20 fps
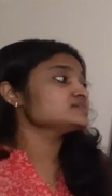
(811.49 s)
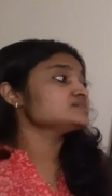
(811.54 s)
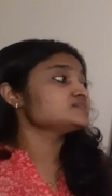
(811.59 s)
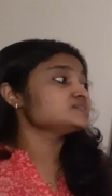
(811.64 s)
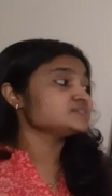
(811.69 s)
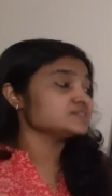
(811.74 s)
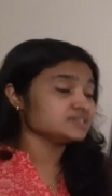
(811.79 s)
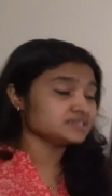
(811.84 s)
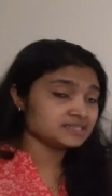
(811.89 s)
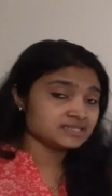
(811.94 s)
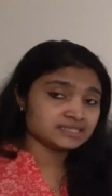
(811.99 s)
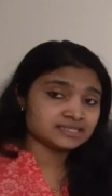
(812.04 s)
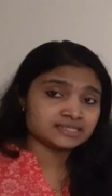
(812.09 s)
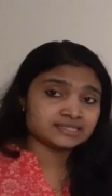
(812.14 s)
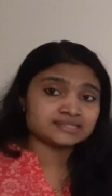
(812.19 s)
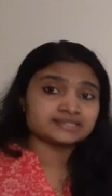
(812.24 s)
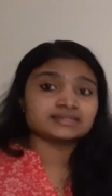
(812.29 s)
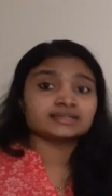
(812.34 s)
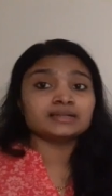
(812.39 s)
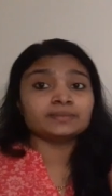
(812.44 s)

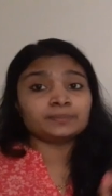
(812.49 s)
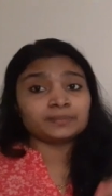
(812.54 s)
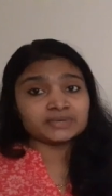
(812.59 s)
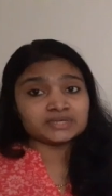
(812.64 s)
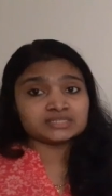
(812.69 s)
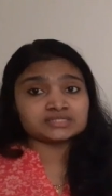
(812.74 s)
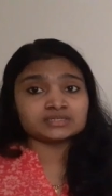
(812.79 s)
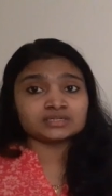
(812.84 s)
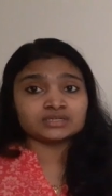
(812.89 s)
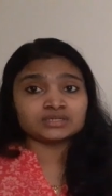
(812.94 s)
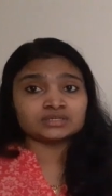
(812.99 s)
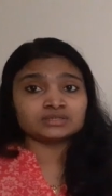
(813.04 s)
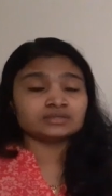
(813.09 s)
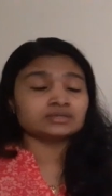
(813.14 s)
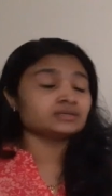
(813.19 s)
series clipper circuit,